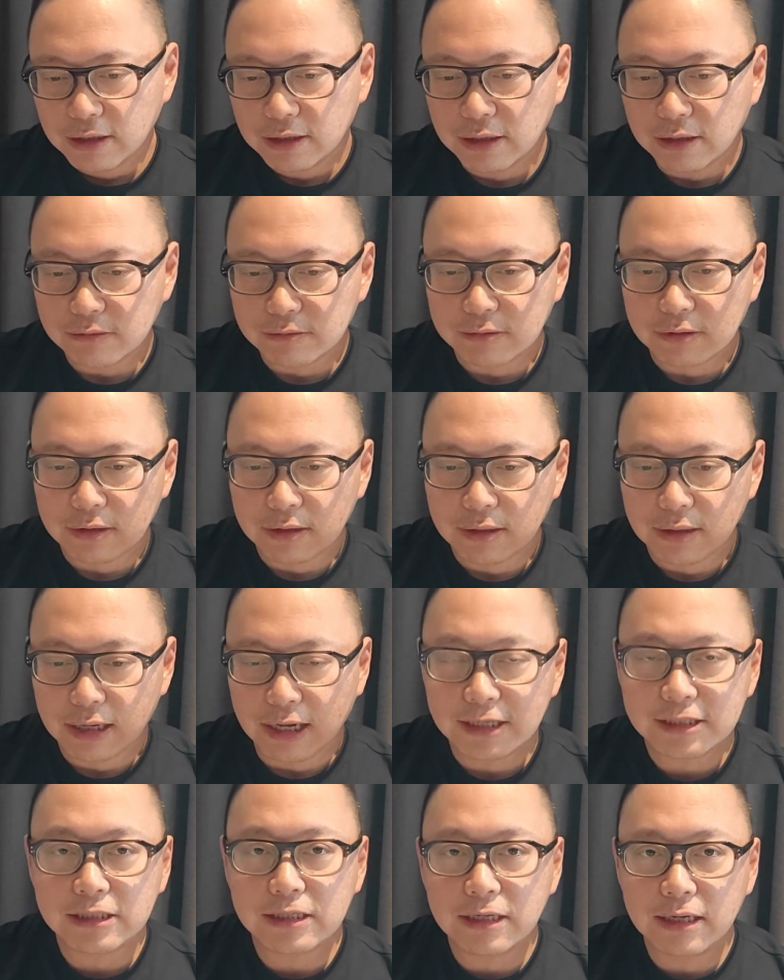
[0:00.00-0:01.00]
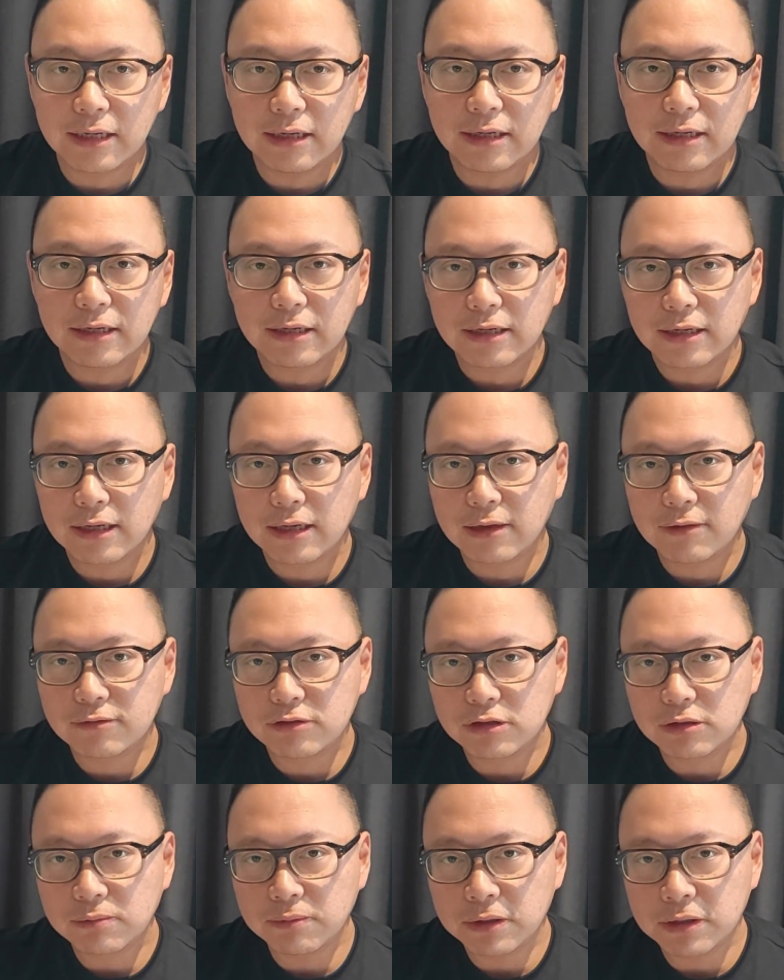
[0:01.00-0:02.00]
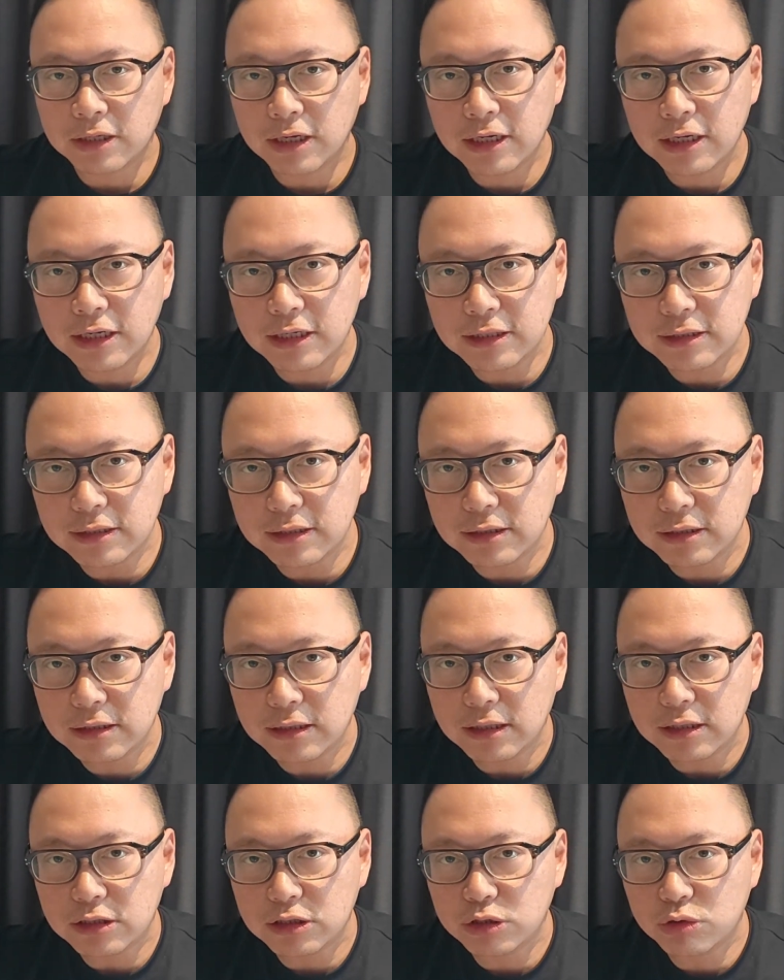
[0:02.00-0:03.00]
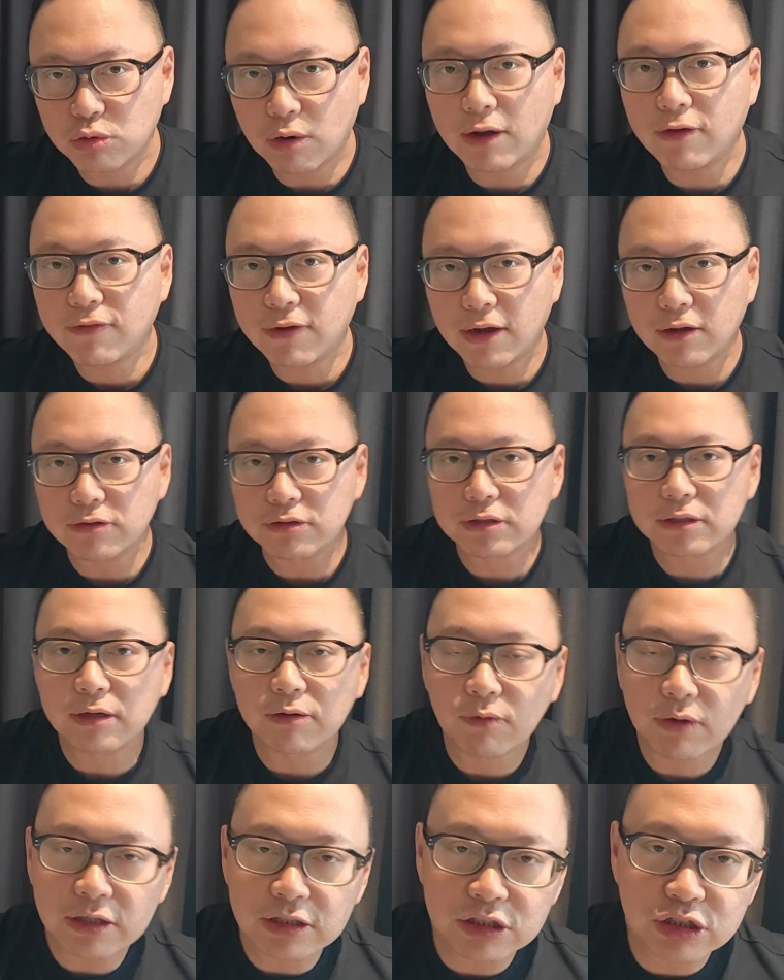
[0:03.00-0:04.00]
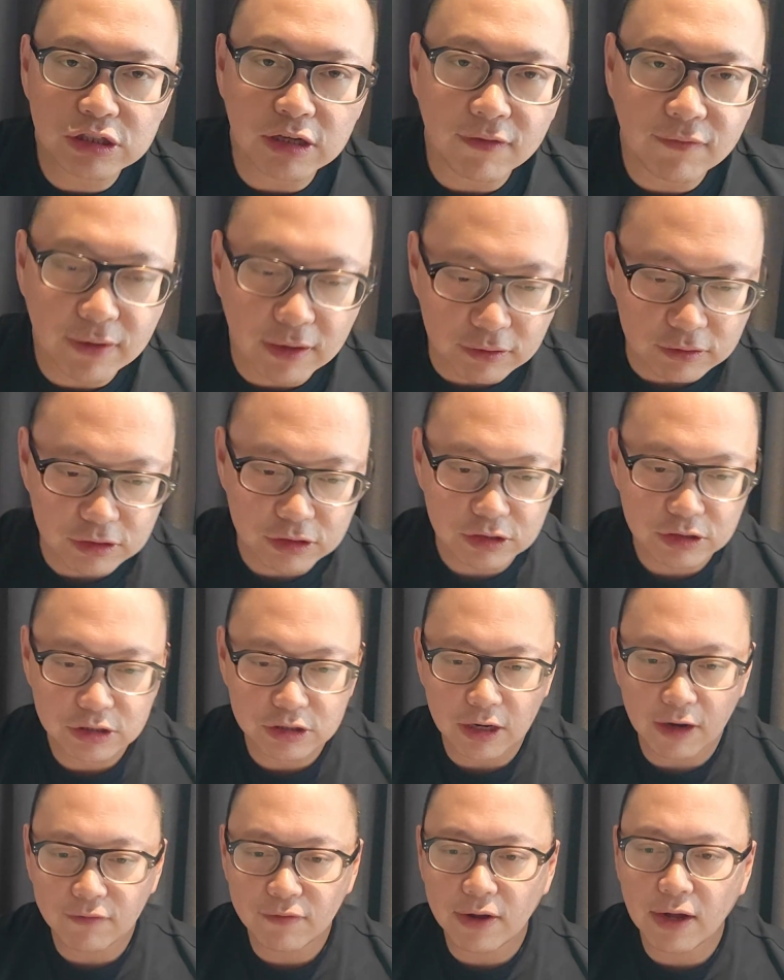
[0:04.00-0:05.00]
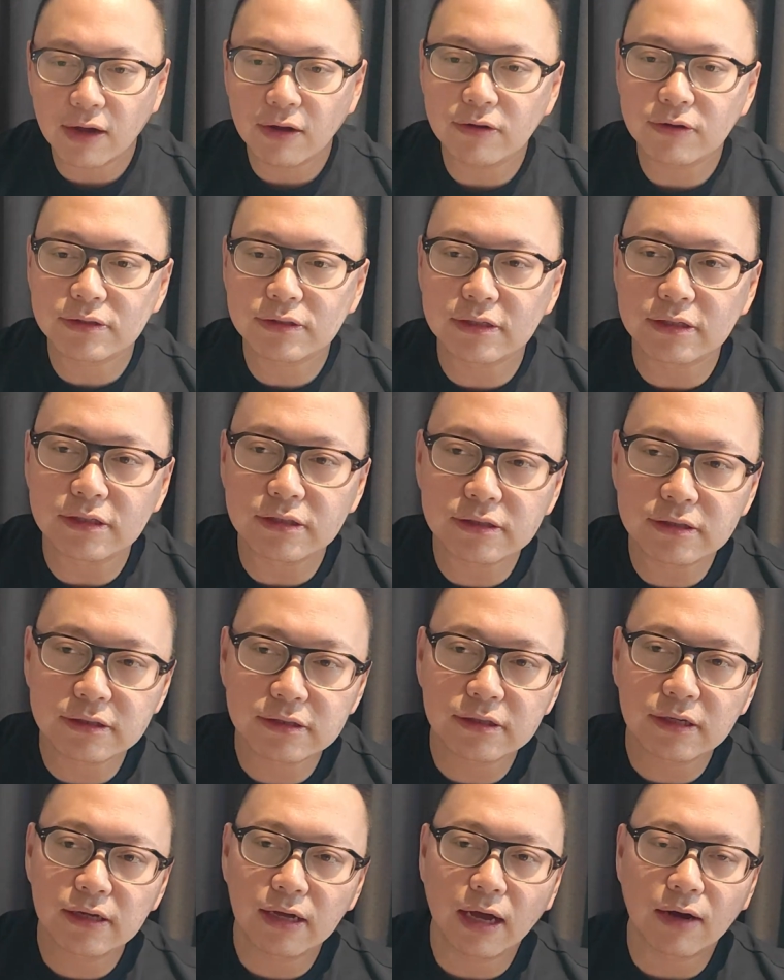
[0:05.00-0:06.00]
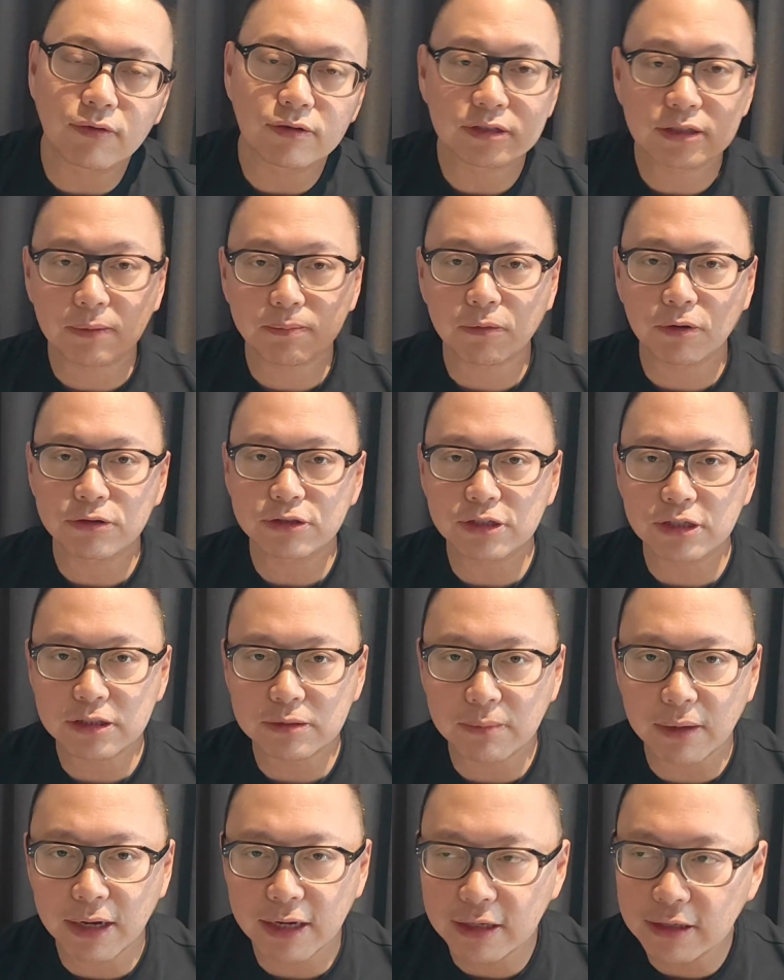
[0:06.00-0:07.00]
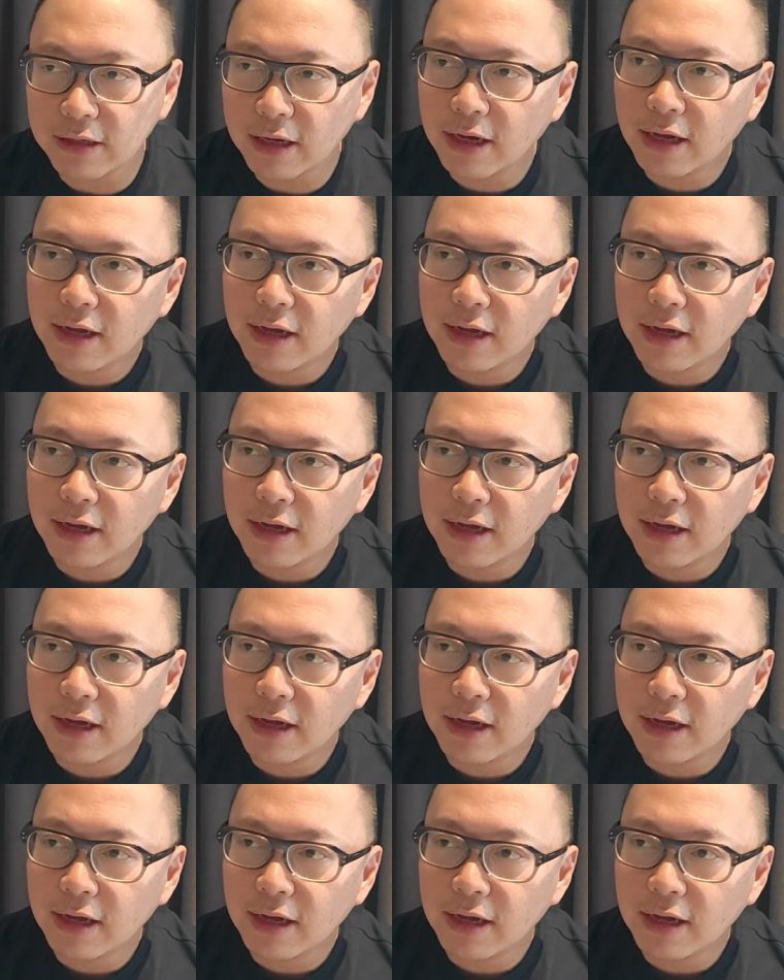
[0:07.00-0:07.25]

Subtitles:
Now, lastly, if Jupiter is in the 12th house, now what is 12th house? 12th house is our subconscious mind,